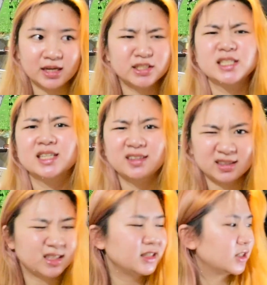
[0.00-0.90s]
I just
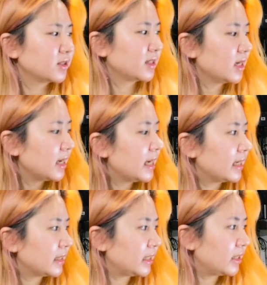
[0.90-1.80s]
continued
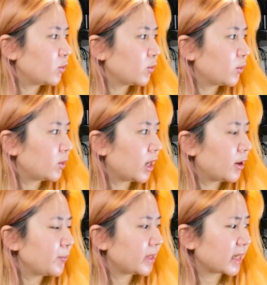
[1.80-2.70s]
the
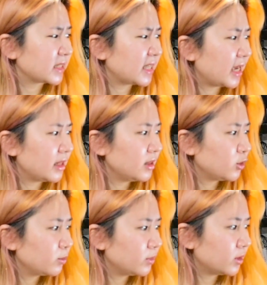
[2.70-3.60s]
textile
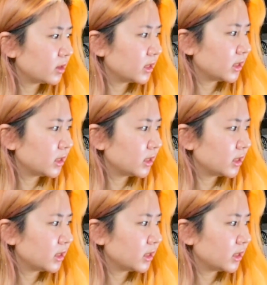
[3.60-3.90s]
lookbook.